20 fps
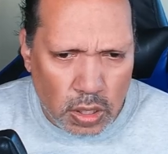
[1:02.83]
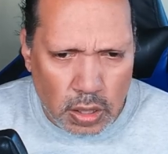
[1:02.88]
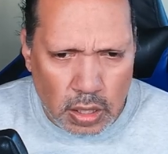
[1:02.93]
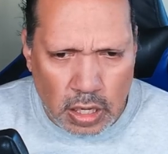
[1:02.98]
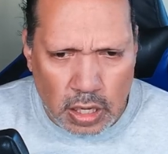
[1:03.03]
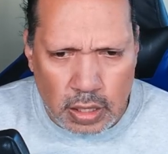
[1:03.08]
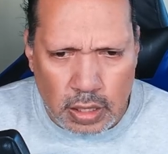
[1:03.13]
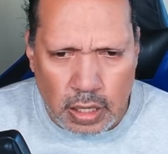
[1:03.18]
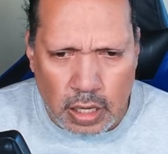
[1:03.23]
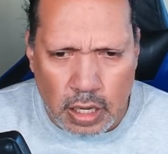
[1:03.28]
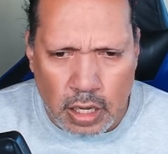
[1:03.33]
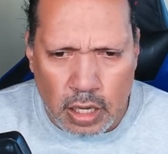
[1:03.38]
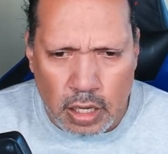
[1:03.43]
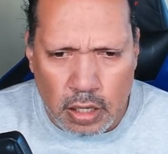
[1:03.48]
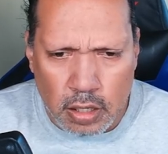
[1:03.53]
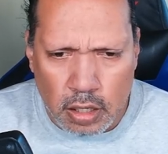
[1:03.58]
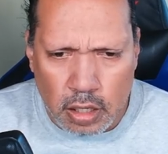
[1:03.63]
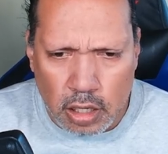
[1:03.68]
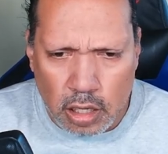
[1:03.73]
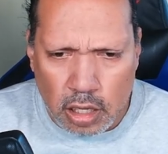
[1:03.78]
that day.
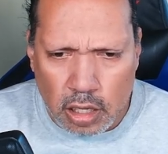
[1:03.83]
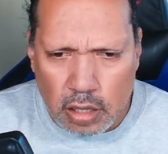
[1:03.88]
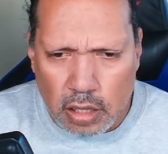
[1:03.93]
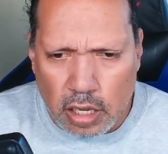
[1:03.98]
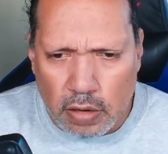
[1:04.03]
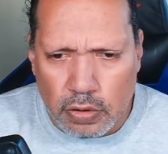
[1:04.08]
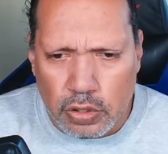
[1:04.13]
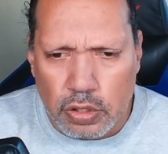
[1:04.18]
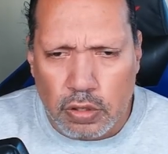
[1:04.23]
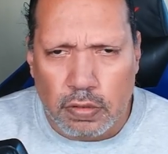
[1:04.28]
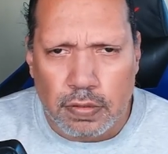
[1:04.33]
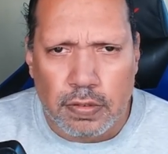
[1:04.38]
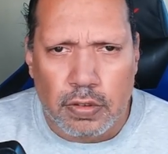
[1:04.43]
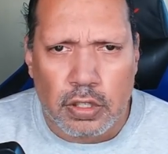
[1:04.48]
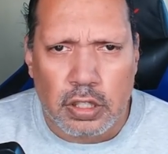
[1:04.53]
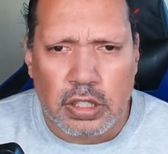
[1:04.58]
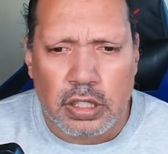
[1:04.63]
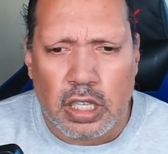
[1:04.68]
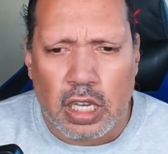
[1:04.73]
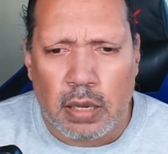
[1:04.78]
That was the
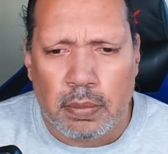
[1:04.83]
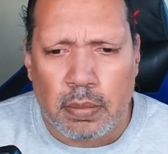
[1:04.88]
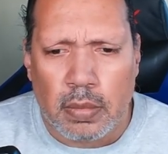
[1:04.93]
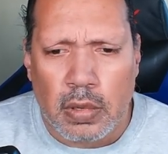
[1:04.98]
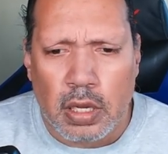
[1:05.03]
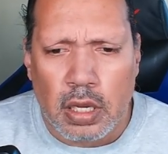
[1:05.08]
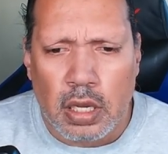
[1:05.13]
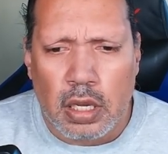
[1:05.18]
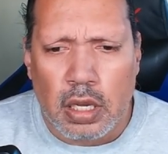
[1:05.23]
first time